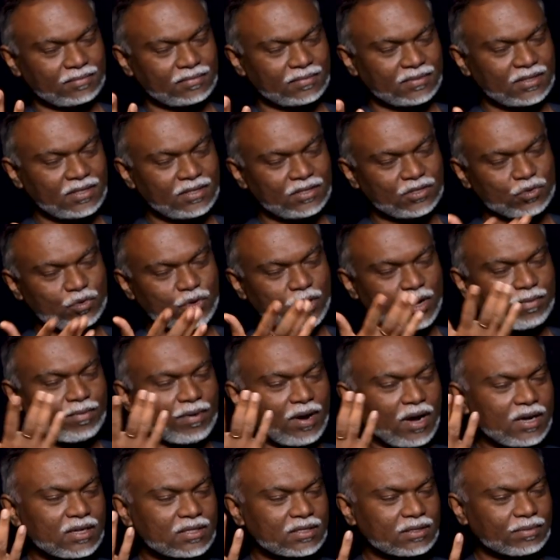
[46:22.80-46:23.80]
since you have
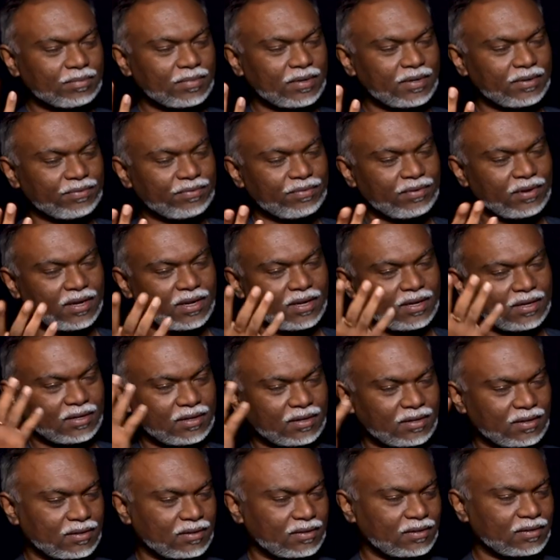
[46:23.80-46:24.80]
asked me if I
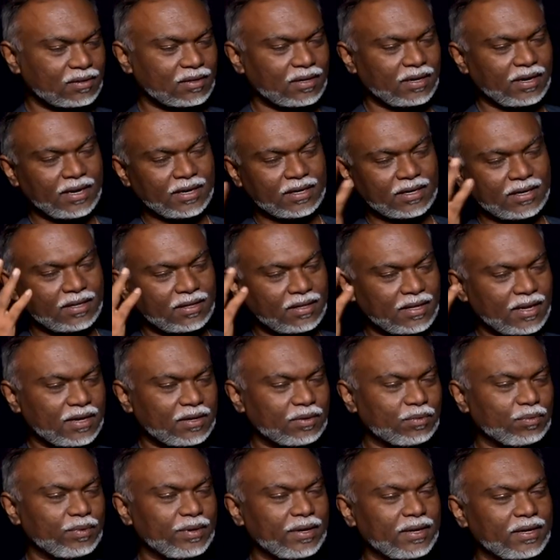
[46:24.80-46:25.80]
connect in
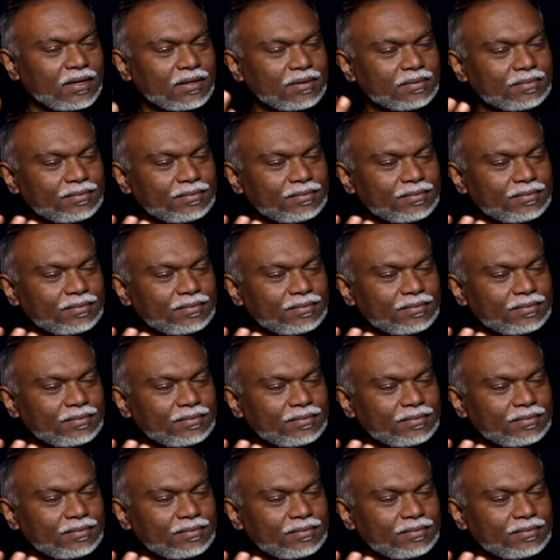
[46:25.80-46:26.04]
that way,